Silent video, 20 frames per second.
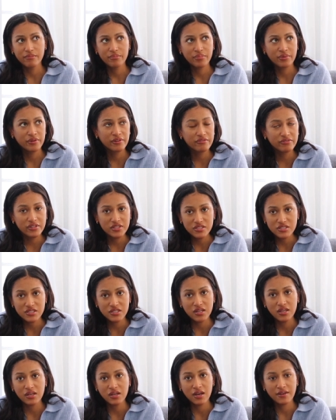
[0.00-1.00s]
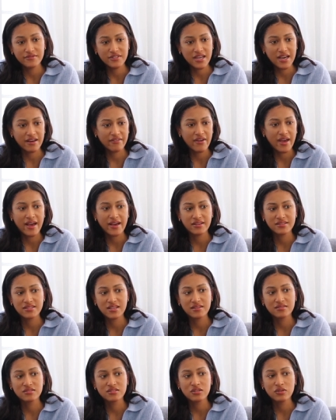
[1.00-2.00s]
privileged enough to have
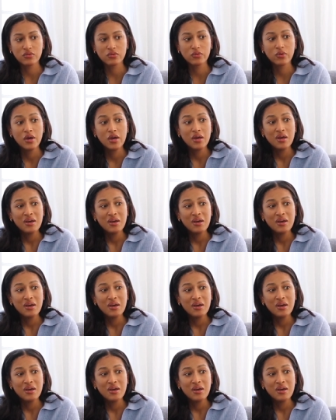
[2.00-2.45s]
access to.